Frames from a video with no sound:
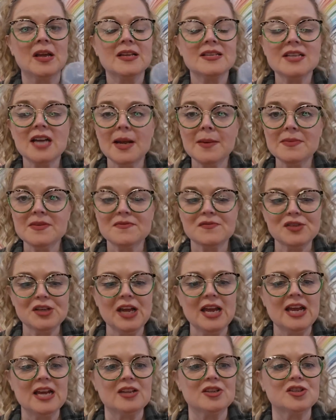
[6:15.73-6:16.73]
Times have
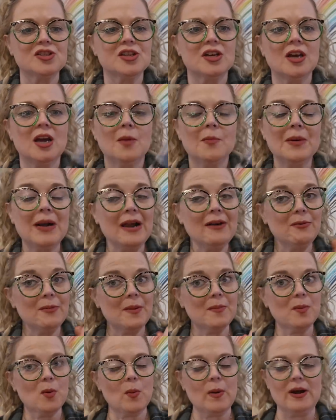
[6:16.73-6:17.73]
changed, but I
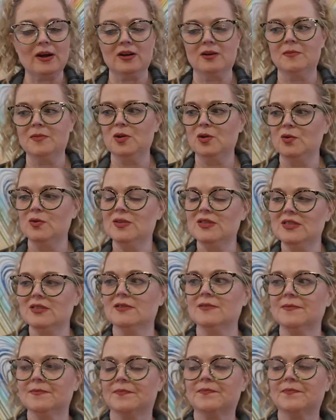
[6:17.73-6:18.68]
remember wearing mousse.